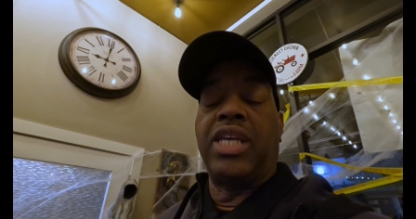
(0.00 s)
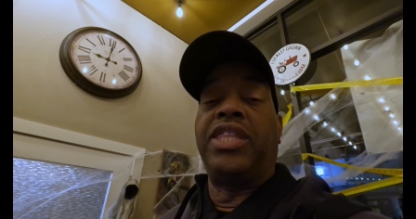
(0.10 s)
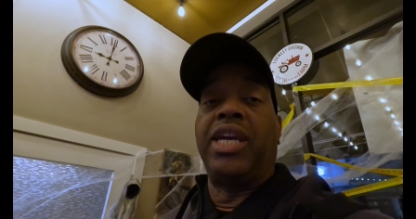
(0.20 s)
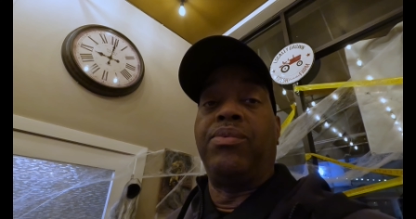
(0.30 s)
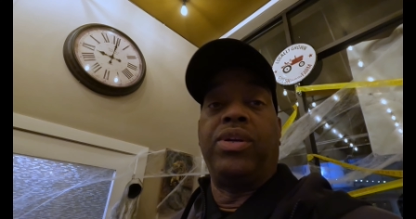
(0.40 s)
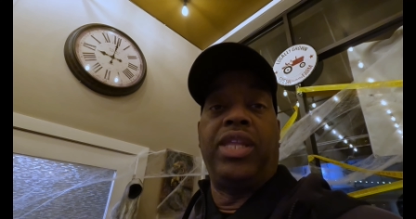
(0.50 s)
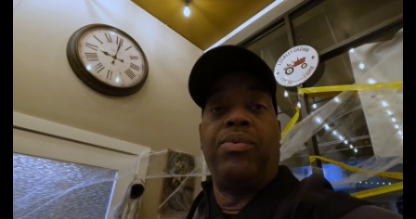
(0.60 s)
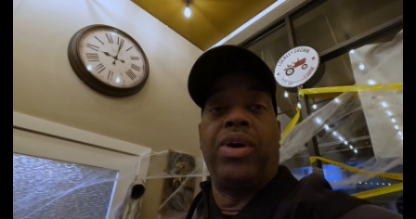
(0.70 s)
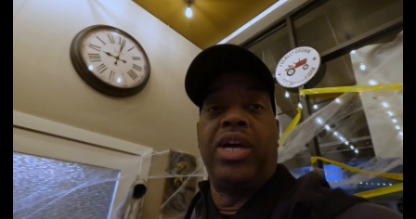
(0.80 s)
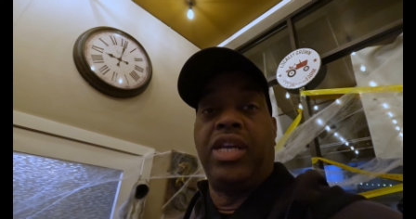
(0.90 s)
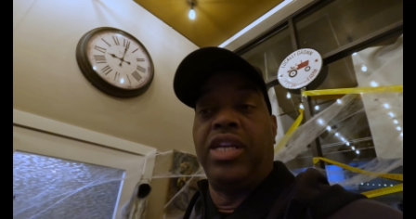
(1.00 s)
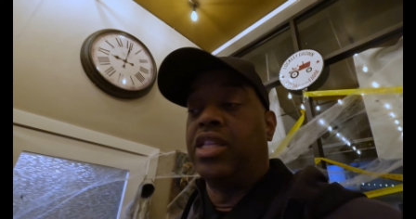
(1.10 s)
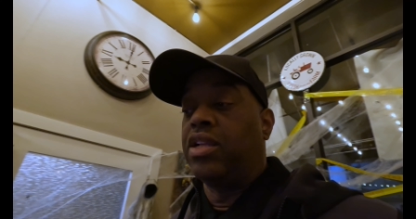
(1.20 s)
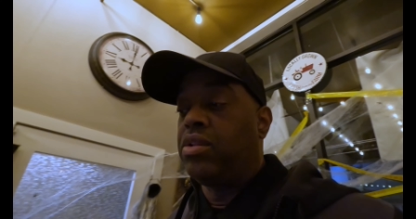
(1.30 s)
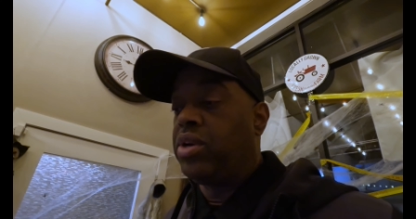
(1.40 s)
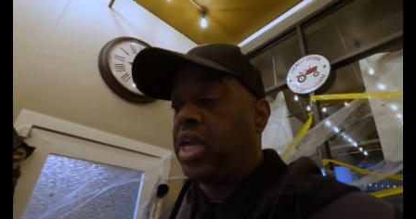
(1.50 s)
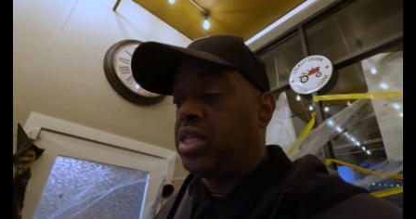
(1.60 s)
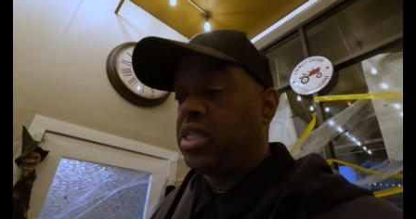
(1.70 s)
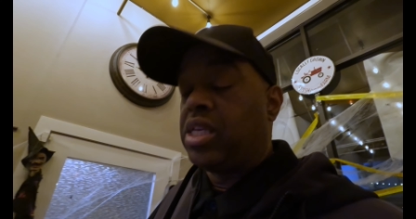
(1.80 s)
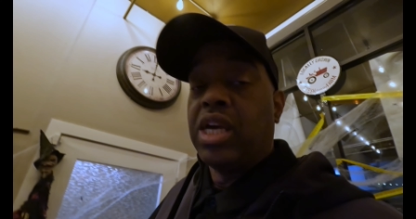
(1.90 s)
I think they were at another
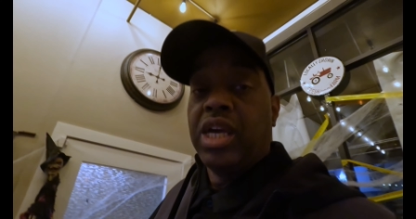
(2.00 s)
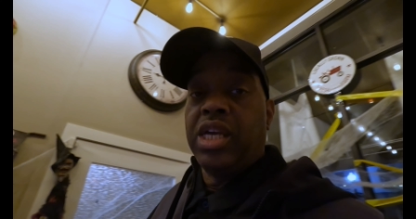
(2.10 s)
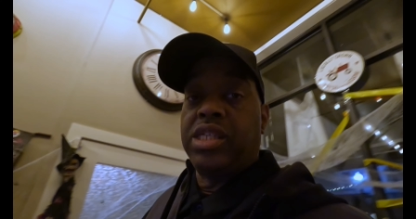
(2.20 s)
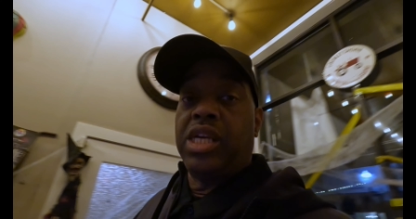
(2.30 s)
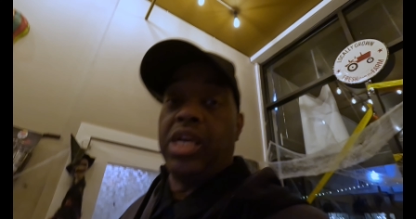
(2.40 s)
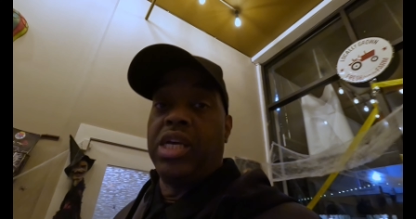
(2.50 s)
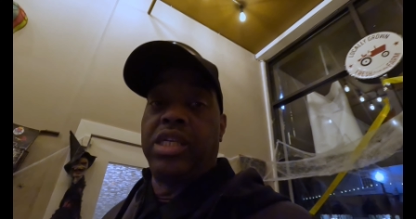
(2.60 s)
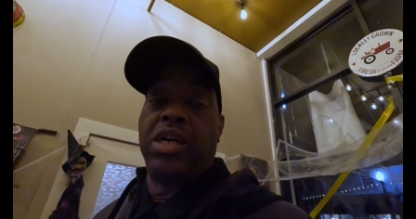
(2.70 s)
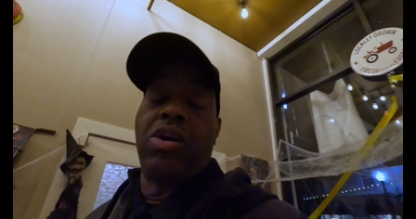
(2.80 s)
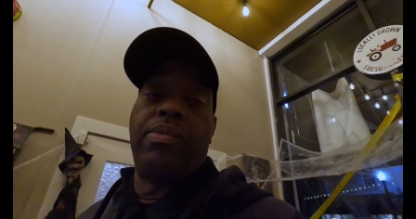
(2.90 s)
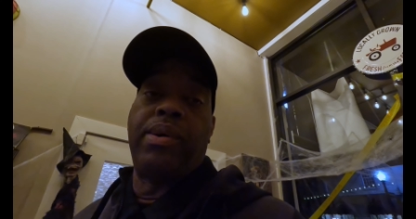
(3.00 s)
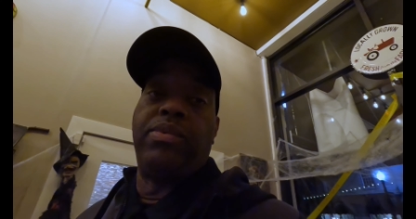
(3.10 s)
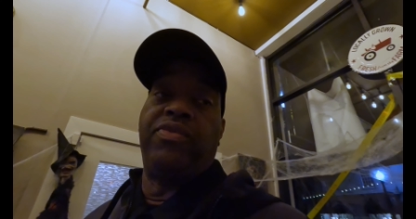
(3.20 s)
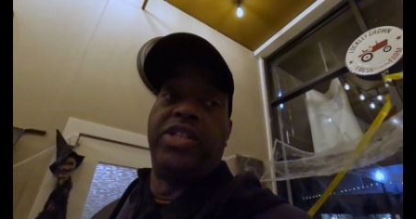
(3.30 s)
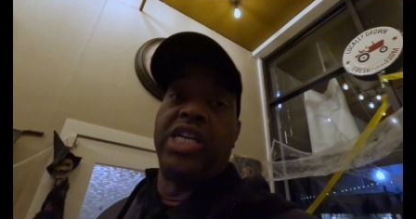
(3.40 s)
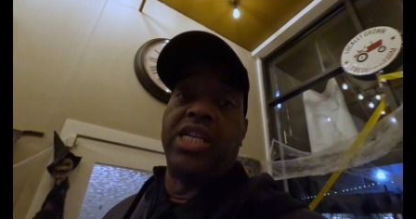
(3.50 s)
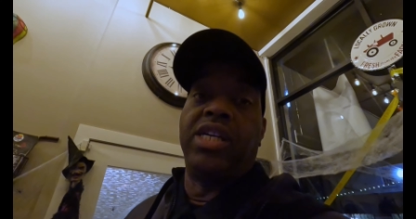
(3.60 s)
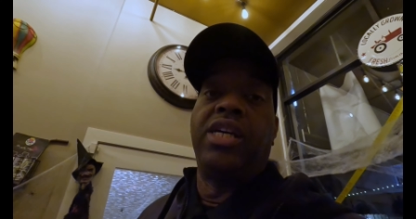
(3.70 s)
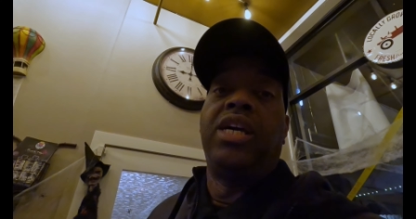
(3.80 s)
location. It's, here, it's in Culpeper, Virginia.